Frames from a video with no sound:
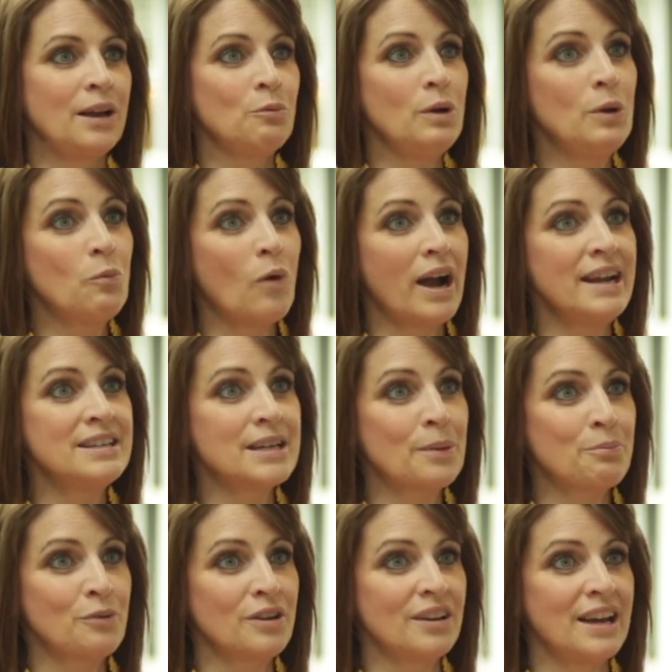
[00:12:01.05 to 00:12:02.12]
And we wind
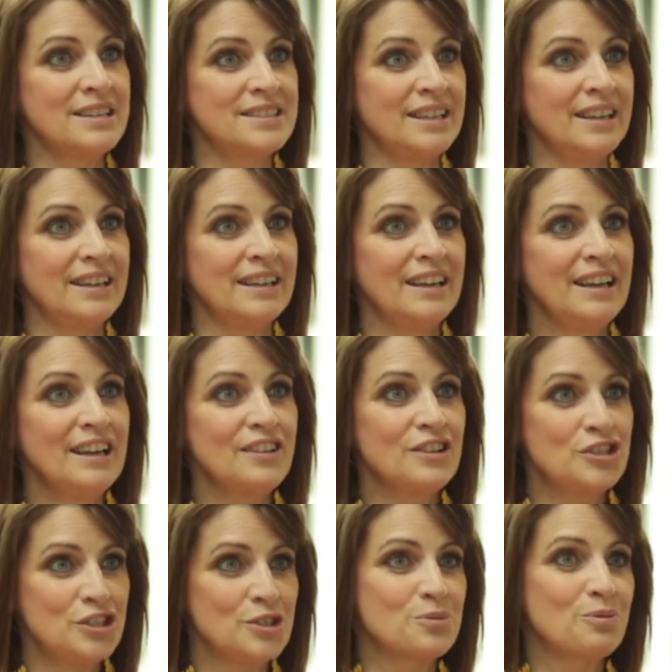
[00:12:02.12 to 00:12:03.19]
up realizing
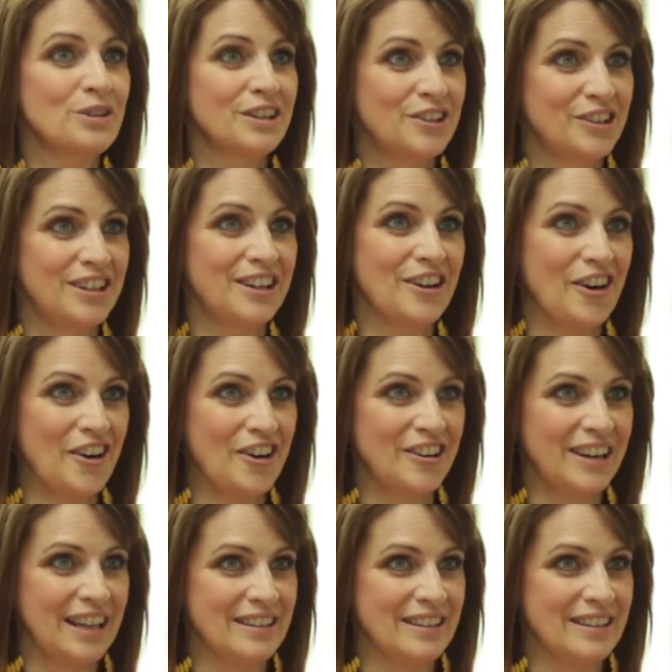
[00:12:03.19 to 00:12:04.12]
she's really good at art,